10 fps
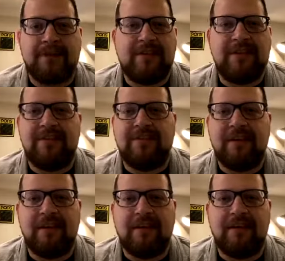in these
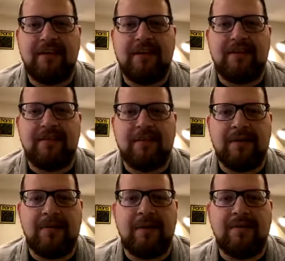next
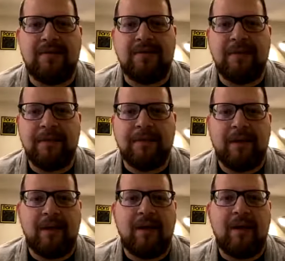coming months,
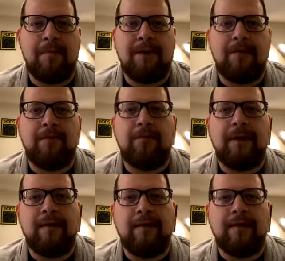a better
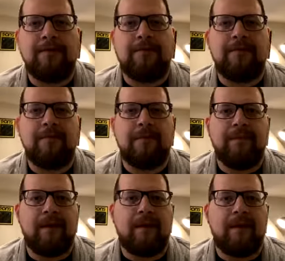awareness
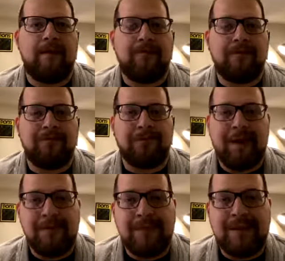of those
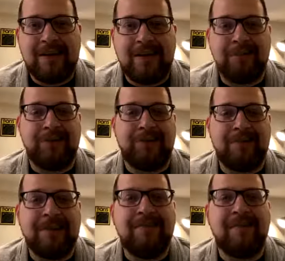around me, of what their
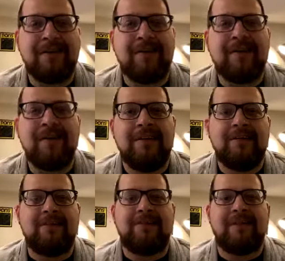needs are,
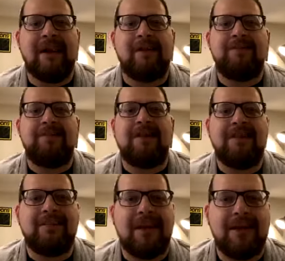to stop, to
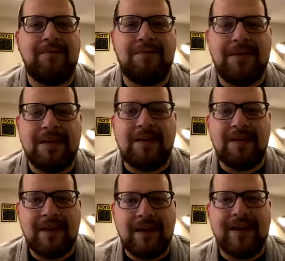take time, to be
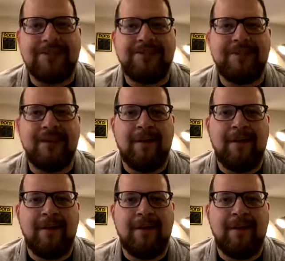engaged,